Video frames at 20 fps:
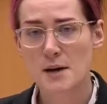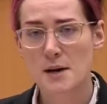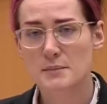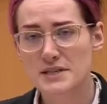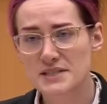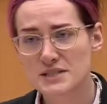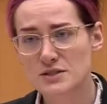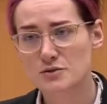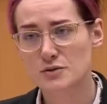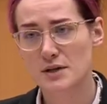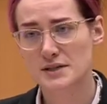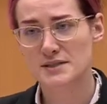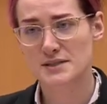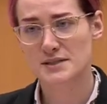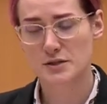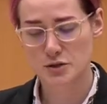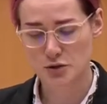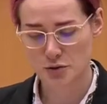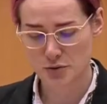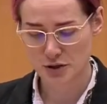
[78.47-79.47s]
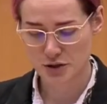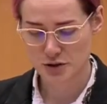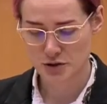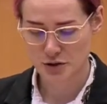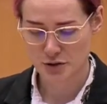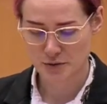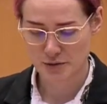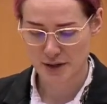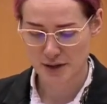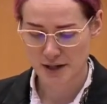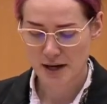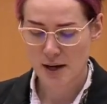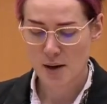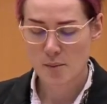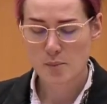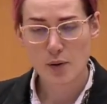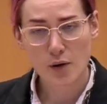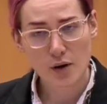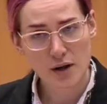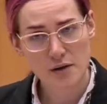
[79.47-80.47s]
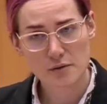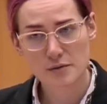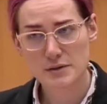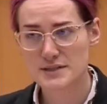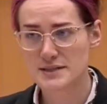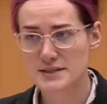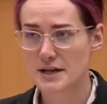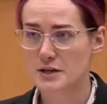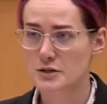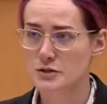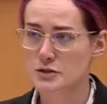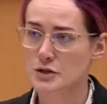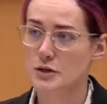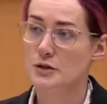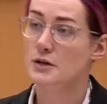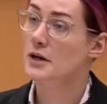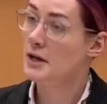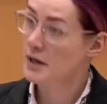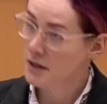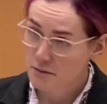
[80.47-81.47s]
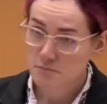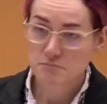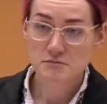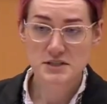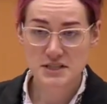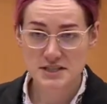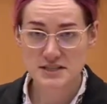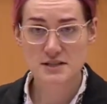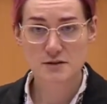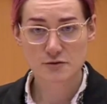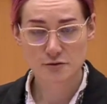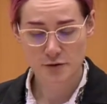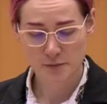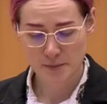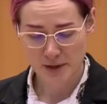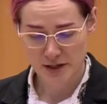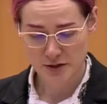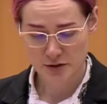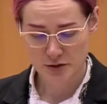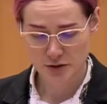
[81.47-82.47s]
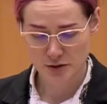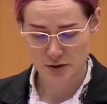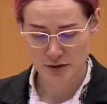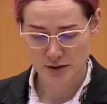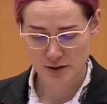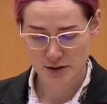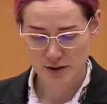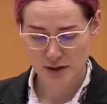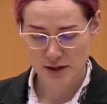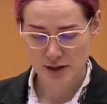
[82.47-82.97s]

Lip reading: mistrust in judiciary, polarization, disinformation.